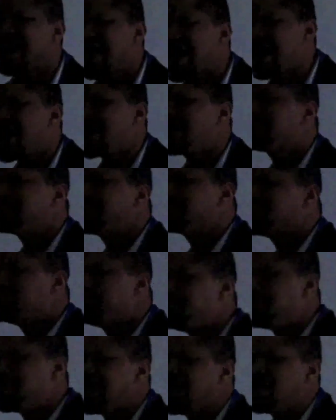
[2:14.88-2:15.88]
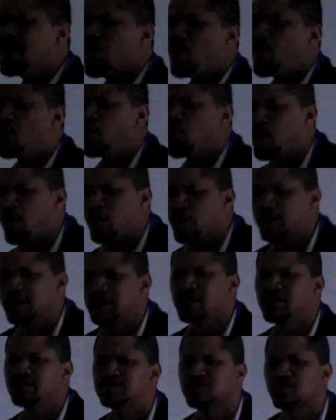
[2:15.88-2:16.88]
have to be
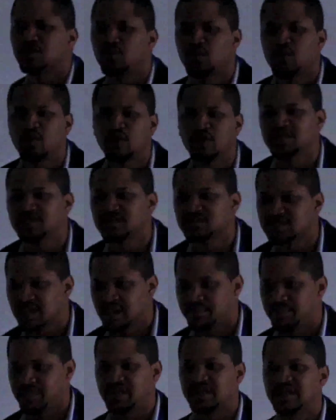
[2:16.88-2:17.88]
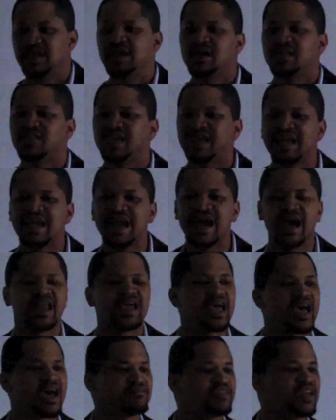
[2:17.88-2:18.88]
working towards something. They gotta
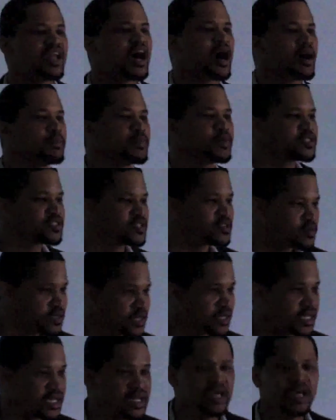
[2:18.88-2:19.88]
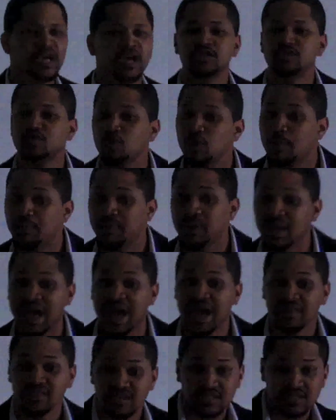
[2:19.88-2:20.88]
have an opportunity to
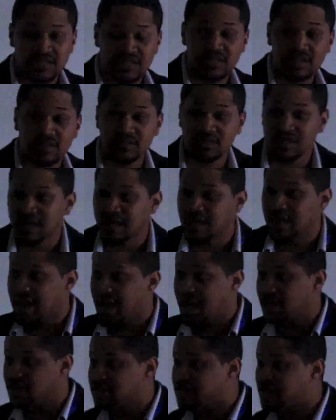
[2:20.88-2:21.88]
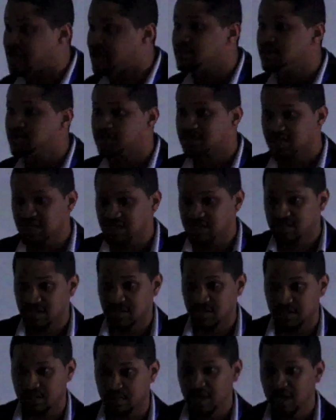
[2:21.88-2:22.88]
apply the skills and the knowledge that you're teaching them.